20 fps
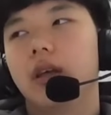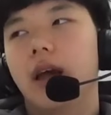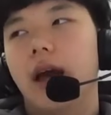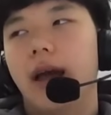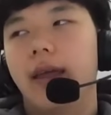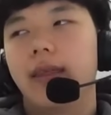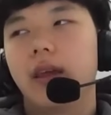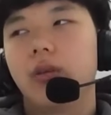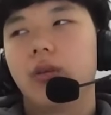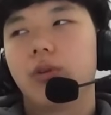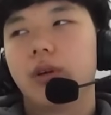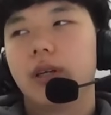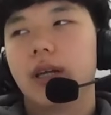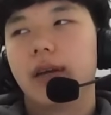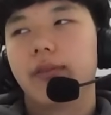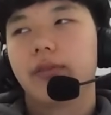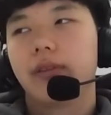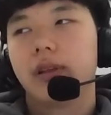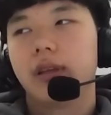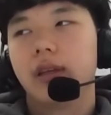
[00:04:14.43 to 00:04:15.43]
I think we're
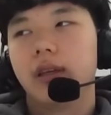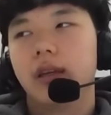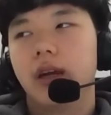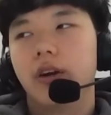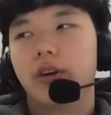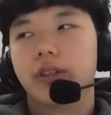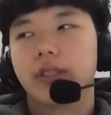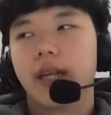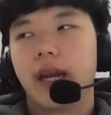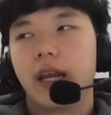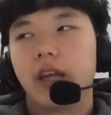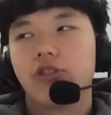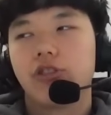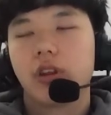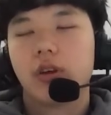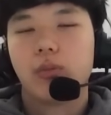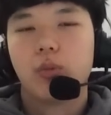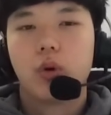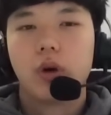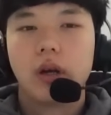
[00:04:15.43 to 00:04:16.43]
definitely understanding each
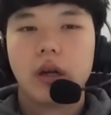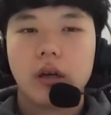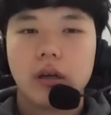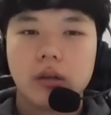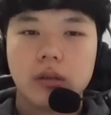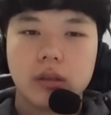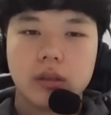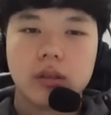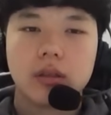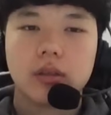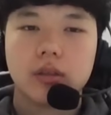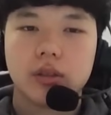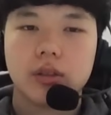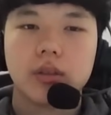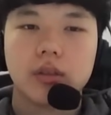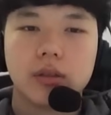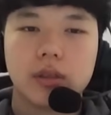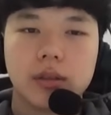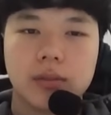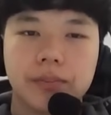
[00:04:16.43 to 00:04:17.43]
other more now.
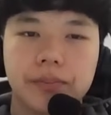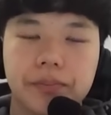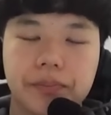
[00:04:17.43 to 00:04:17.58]
So, yeah.